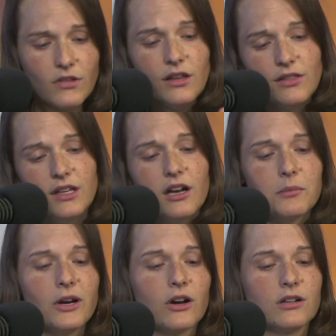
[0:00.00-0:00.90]
the Young
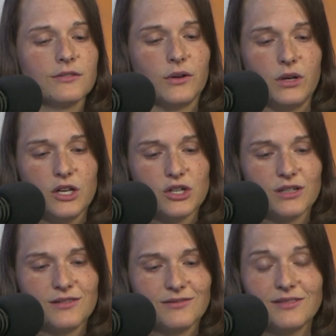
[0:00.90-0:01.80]
Americas
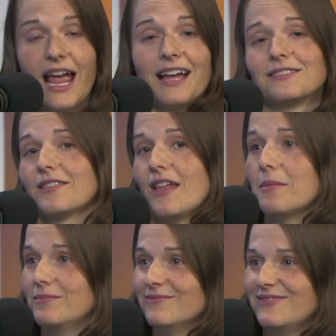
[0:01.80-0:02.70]
Foundation asked
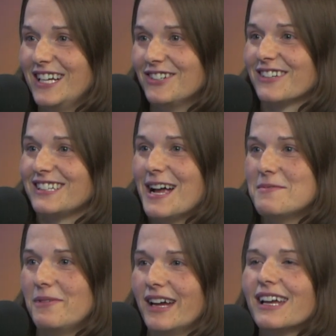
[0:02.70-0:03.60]
them. They took the time
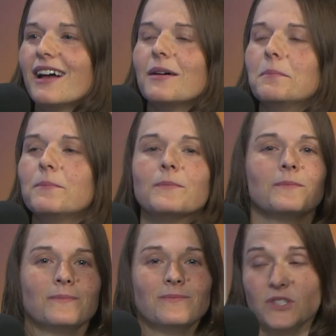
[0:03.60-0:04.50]
to yeah. be like, um,
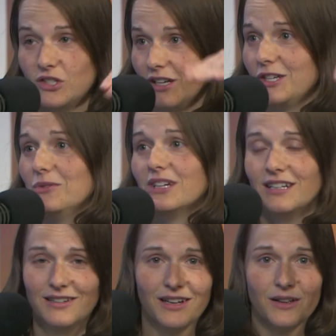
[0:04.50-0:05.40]
just like you
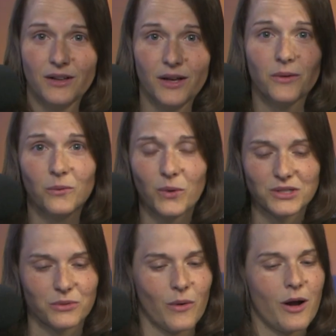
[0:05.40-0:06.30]
did,
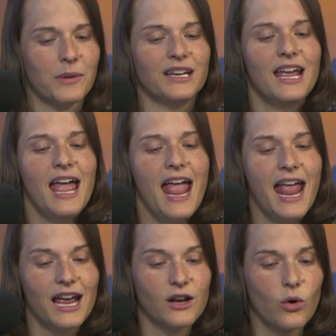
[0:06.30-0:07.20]
what's a requirement?
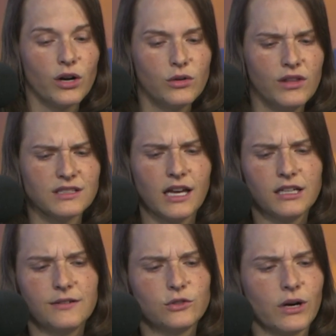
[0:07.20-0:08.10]
And according to the
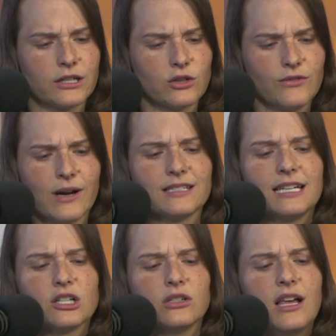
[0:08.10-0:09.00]
executive director of
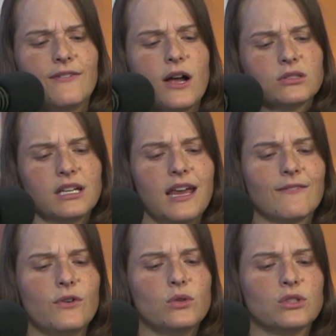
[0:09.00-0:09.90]
residential life, housing,
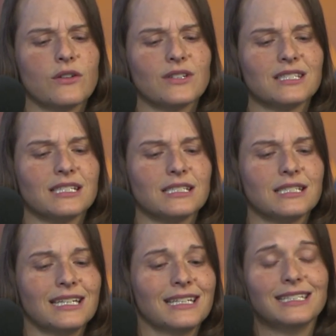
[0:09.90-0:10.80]
and food
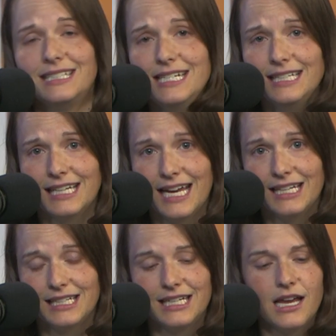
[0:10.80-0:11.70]
services, Dean
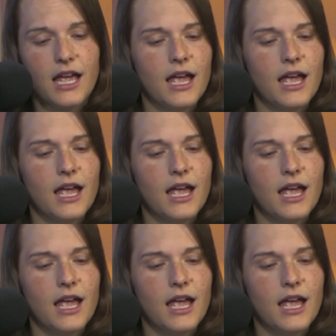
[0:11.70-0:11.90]
Kennedy,